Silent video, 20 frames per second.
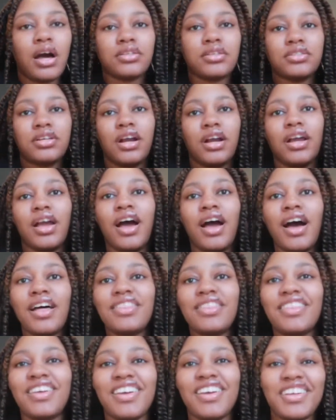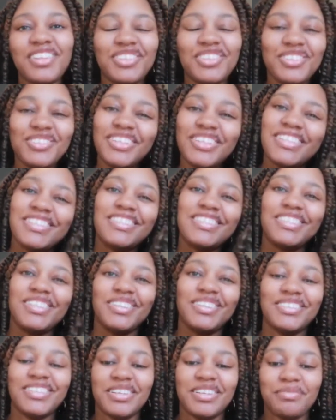I think Luna
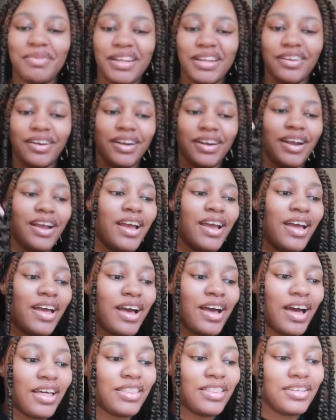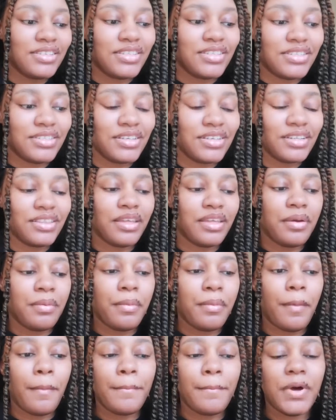stole them, my daughter. I think she took
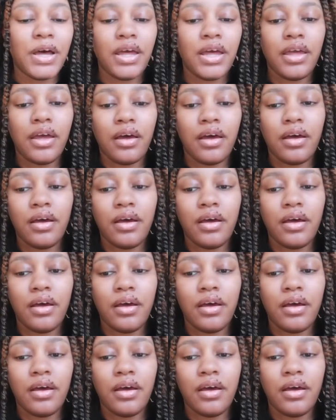them, but